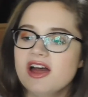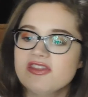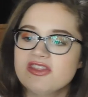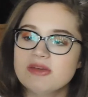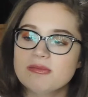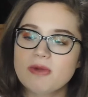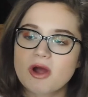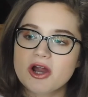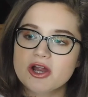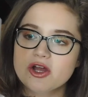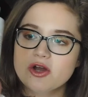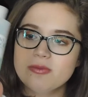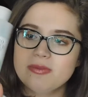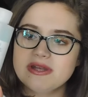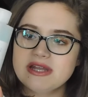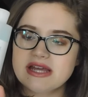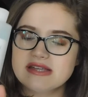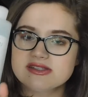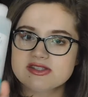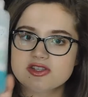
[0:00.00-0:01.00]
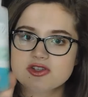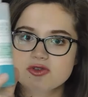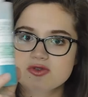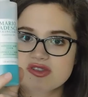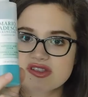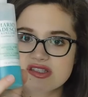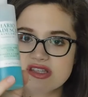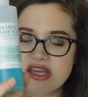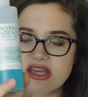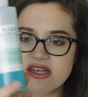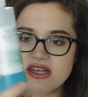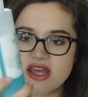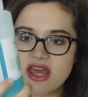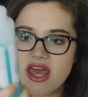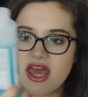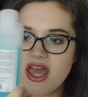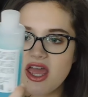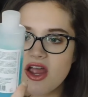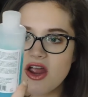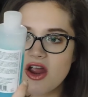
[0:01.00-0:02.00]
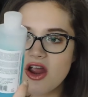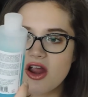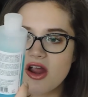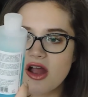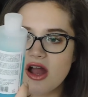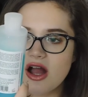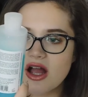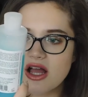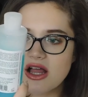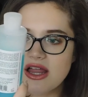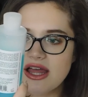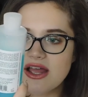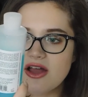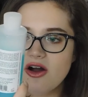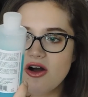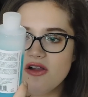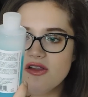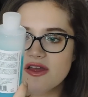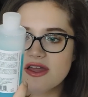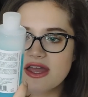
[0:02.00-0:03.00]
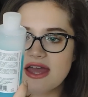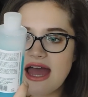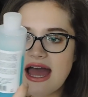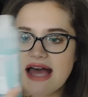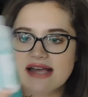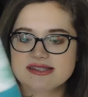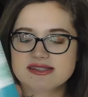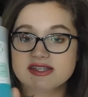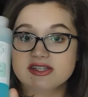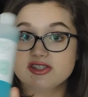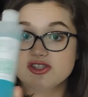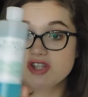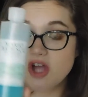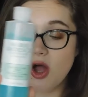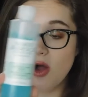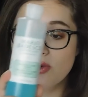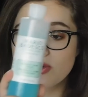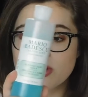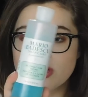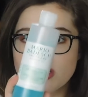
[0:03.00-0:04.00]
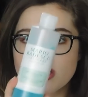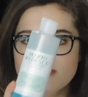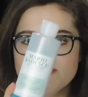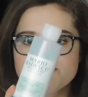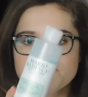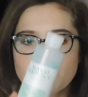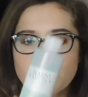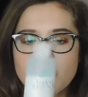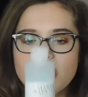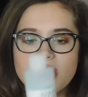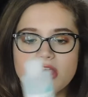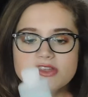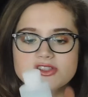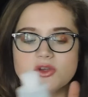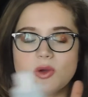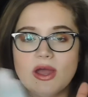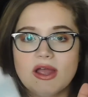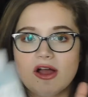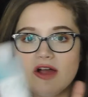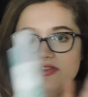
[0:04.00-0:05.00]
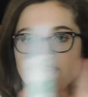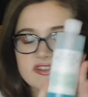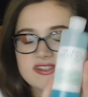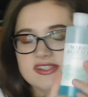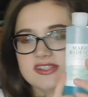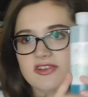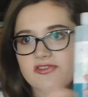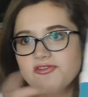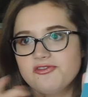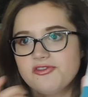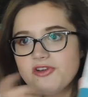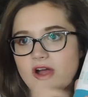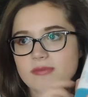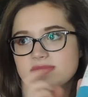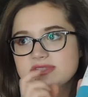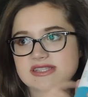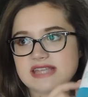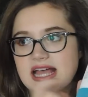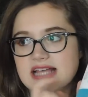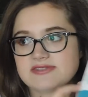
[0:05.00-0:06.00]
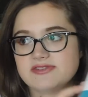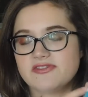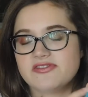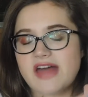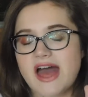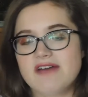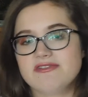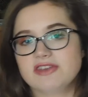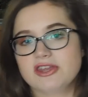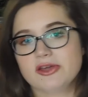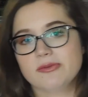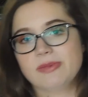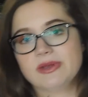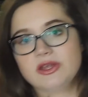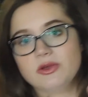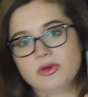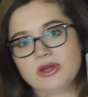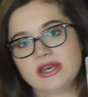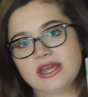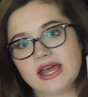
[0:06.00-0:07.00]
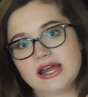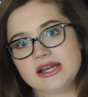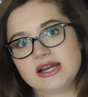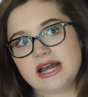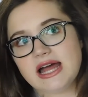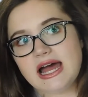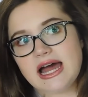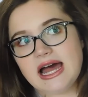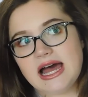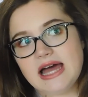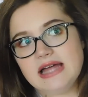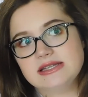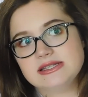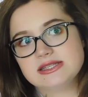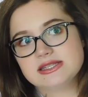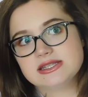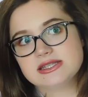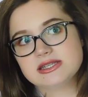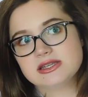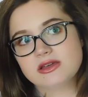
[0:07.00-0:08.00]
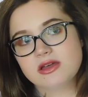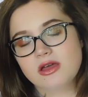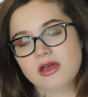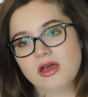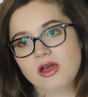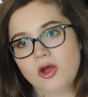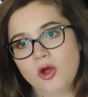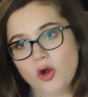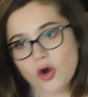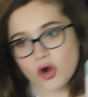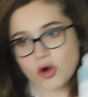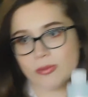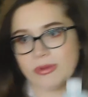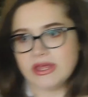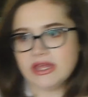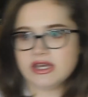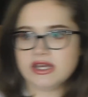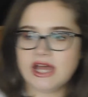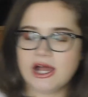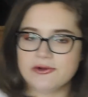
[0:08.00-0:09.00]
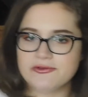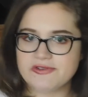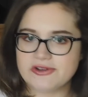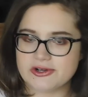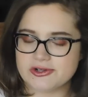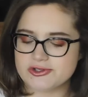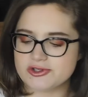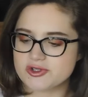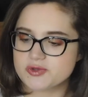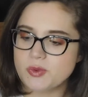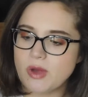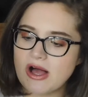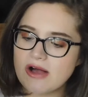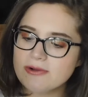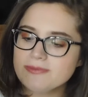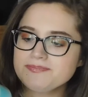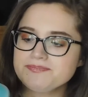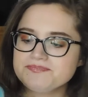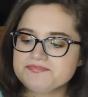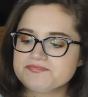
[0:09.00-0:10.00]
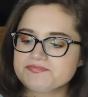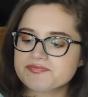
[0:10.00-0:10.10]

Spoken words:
The Badescu Skincare Glycolic Acid Toner. So I got this stuff from Saks Fifth Avenue, but you can get it at Urban Outfitters as well.